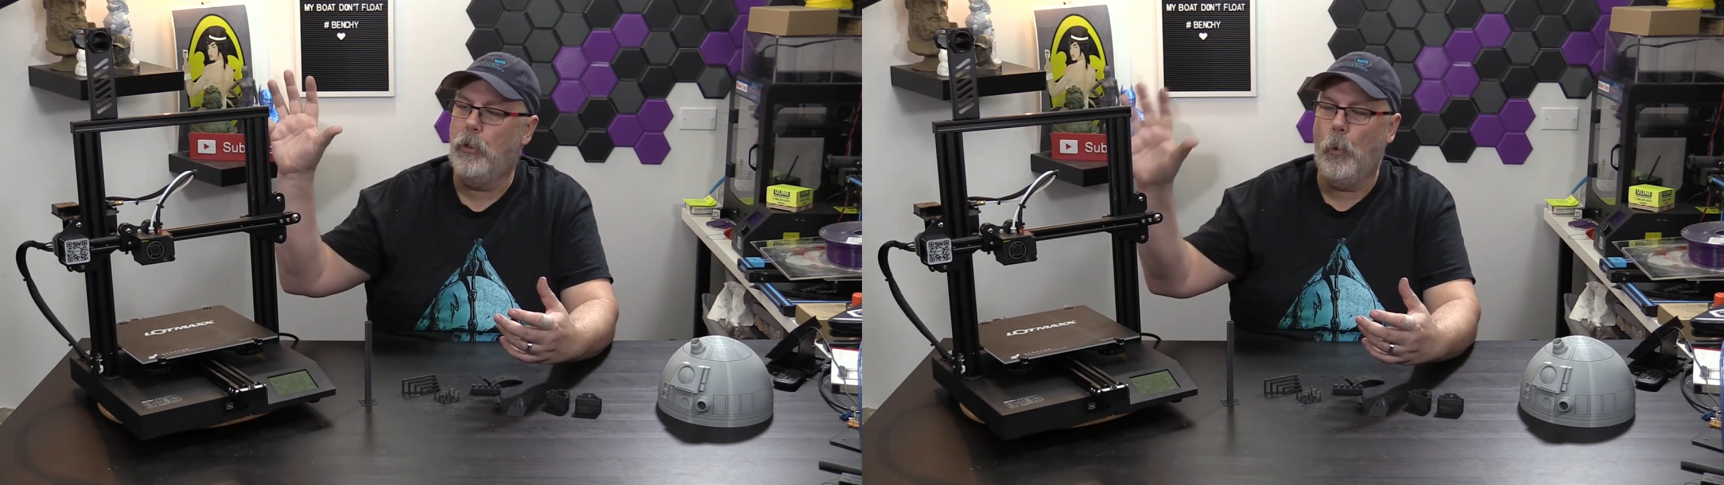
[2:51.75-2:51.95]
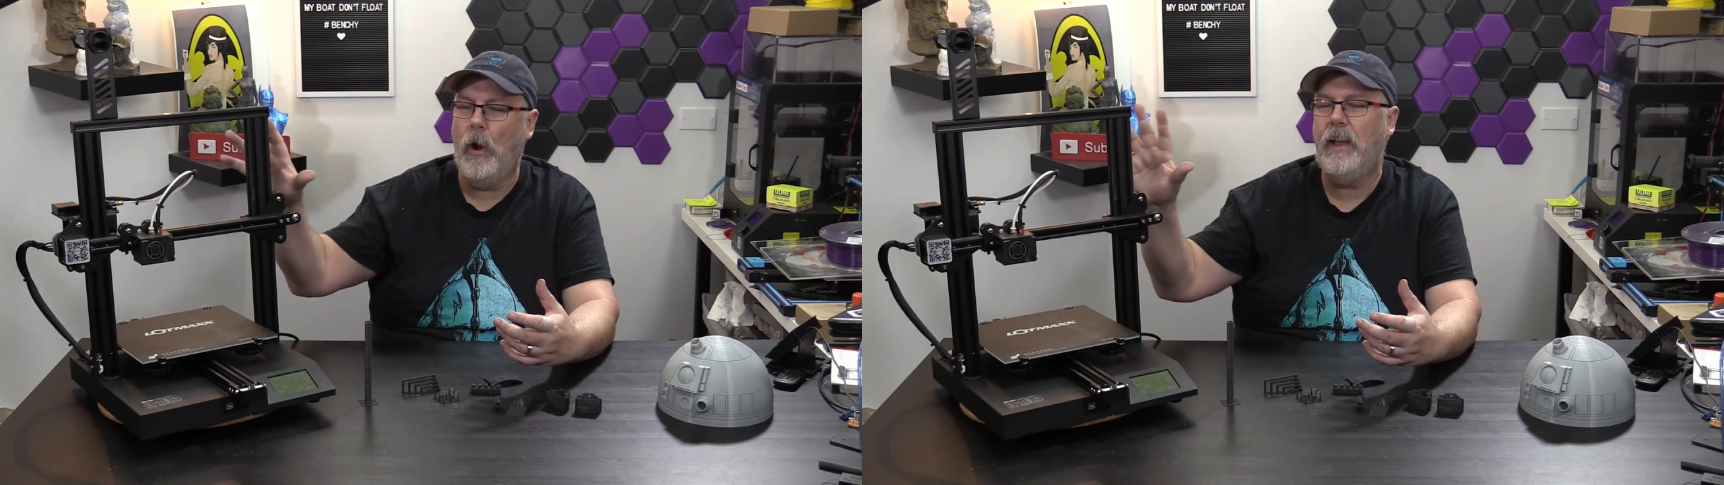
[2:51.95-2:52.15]

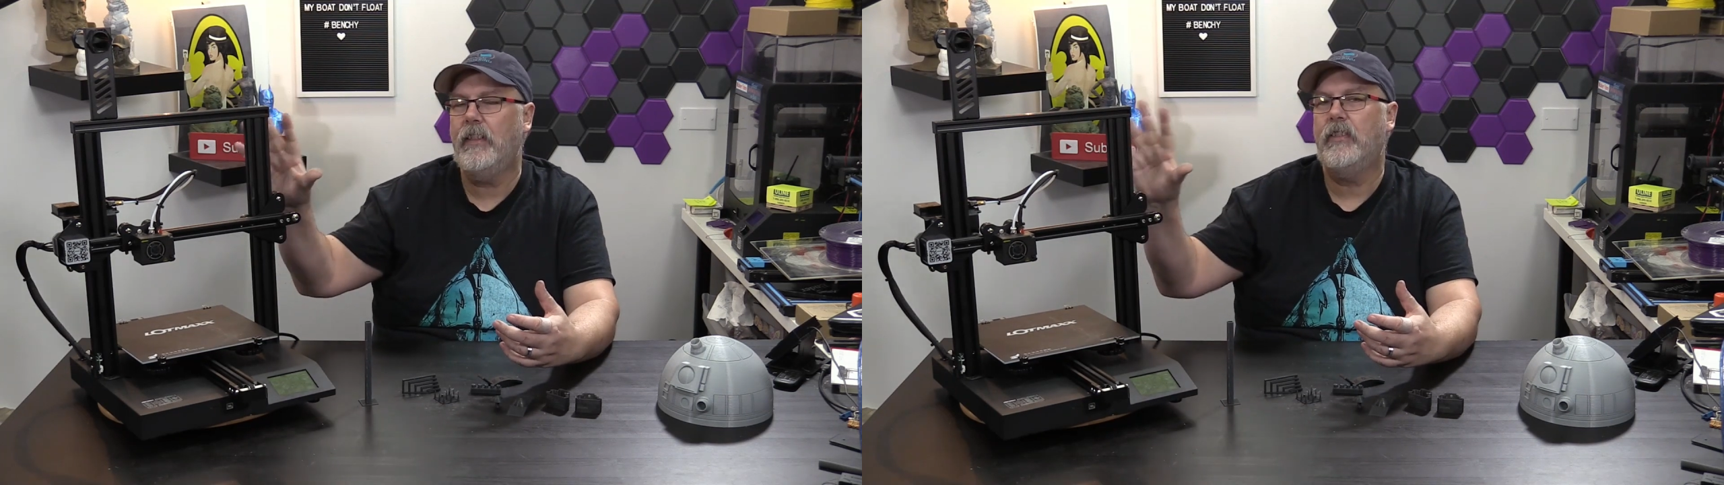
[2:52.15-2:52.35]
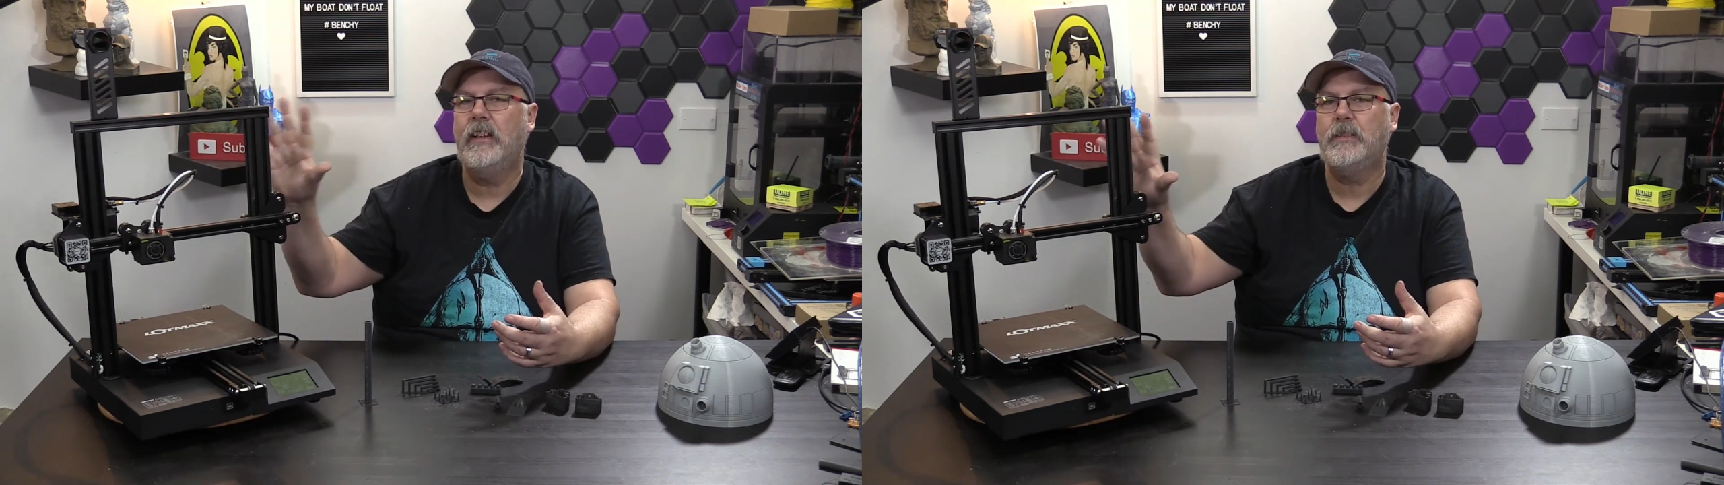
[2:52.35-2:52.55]
way
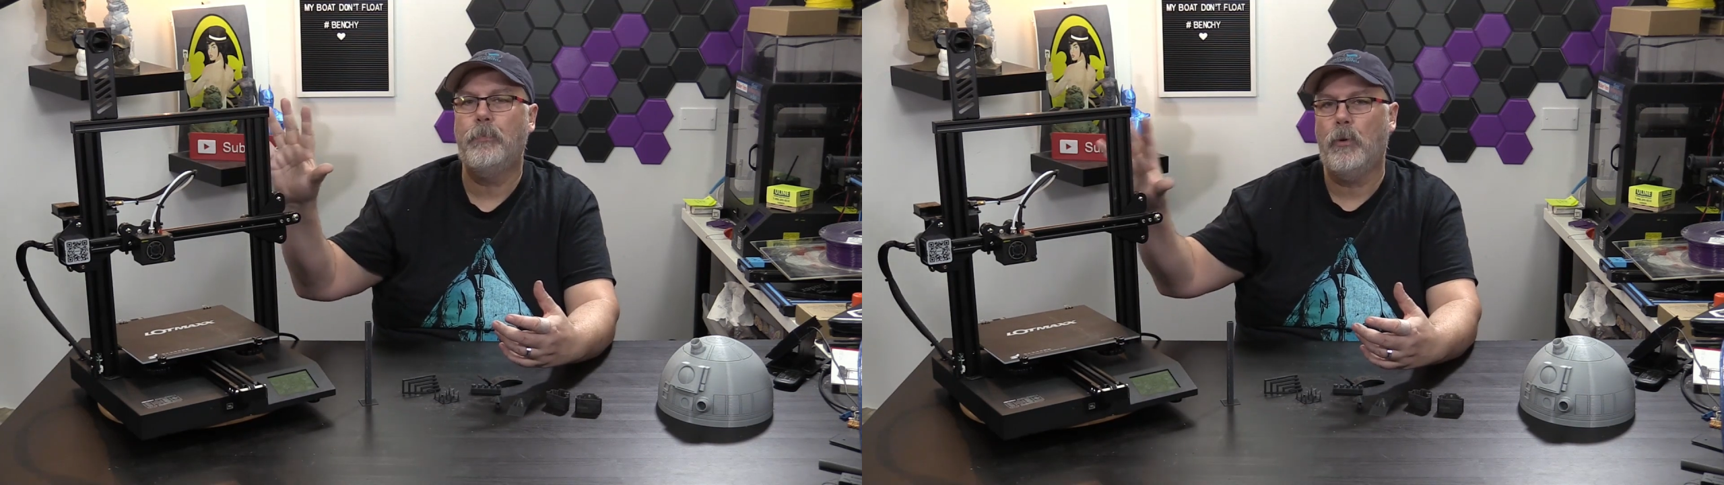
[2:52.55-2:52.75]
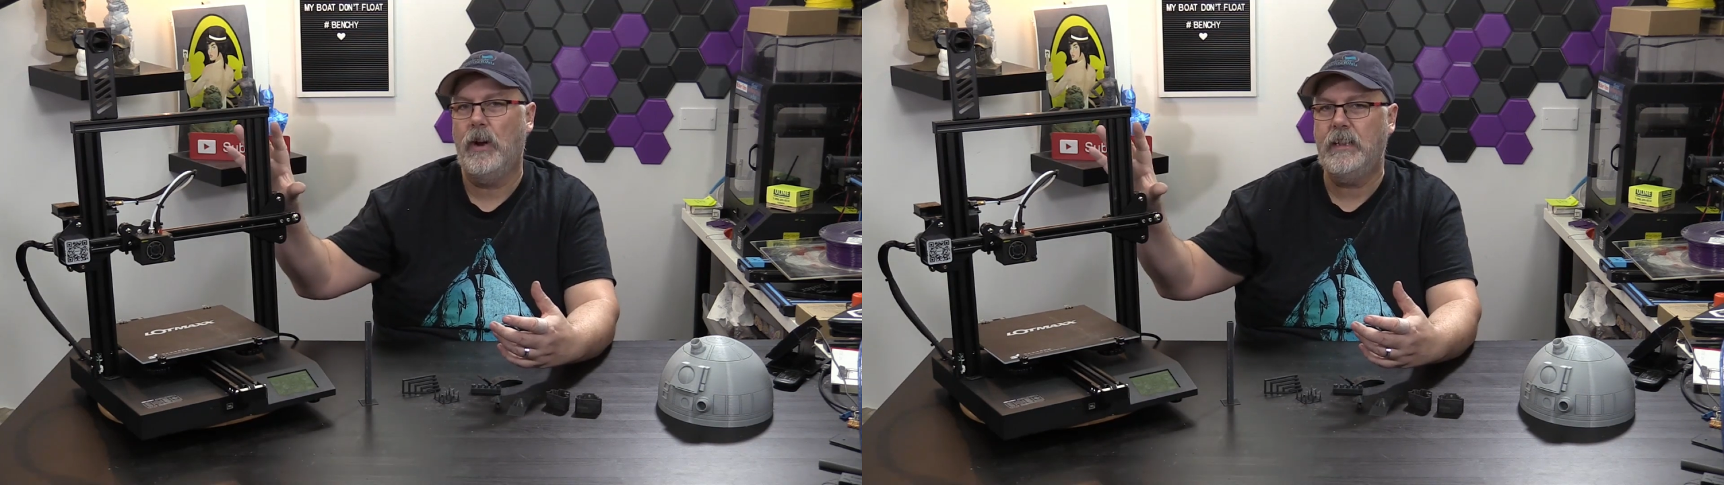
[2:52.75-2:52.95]
that this
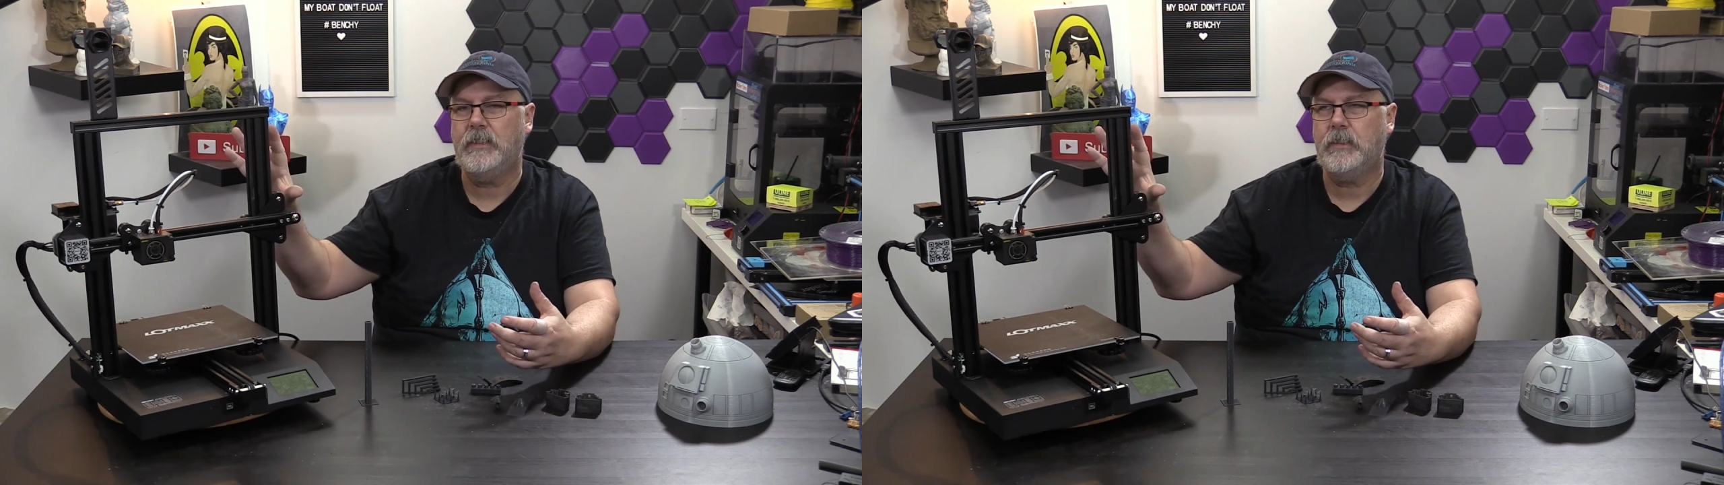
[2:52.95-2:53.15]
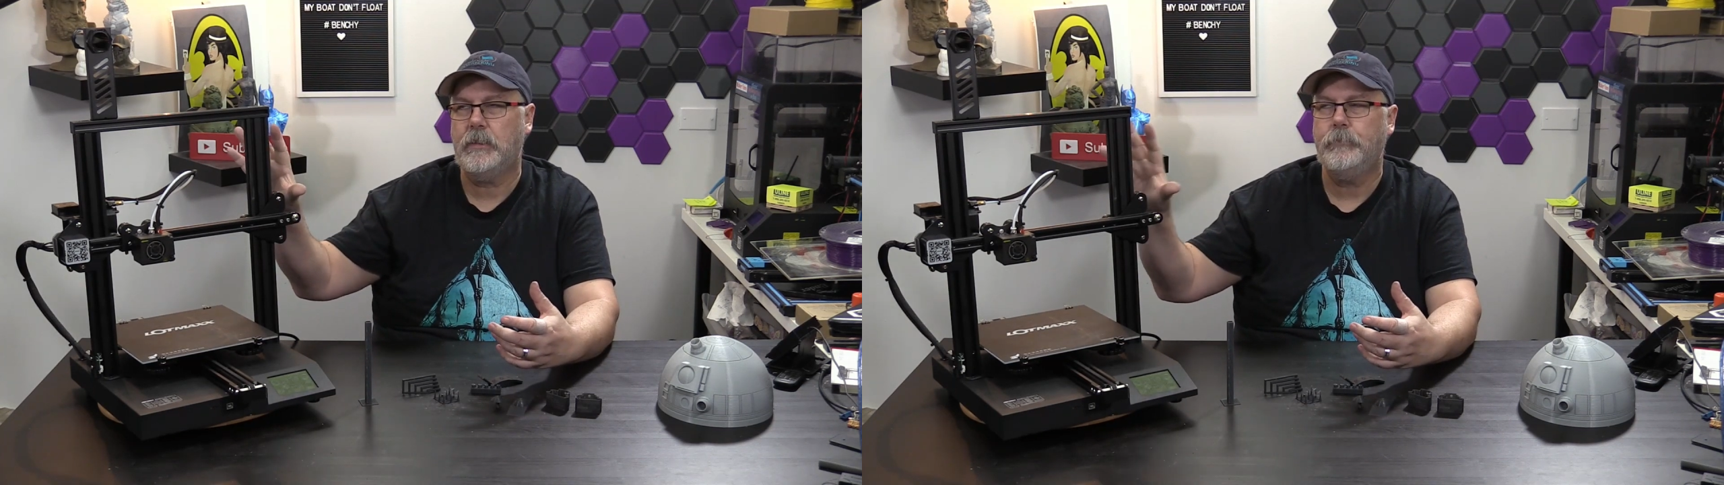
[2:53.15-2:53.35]

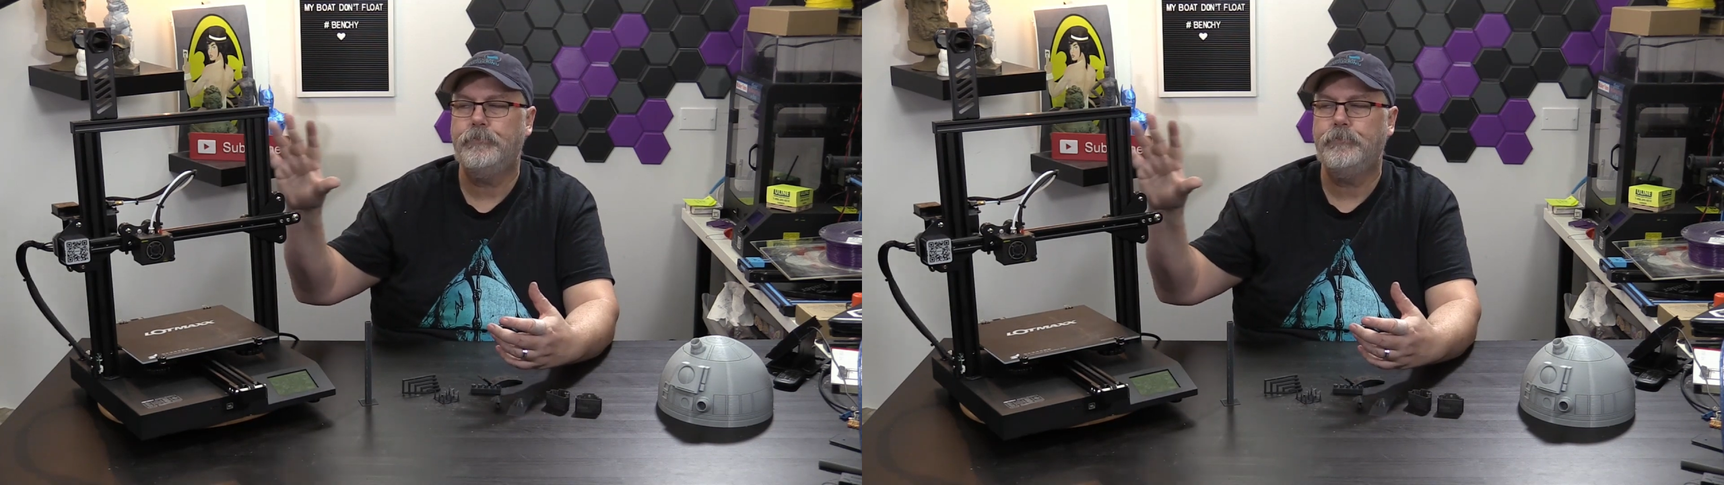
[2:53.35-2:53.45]
prints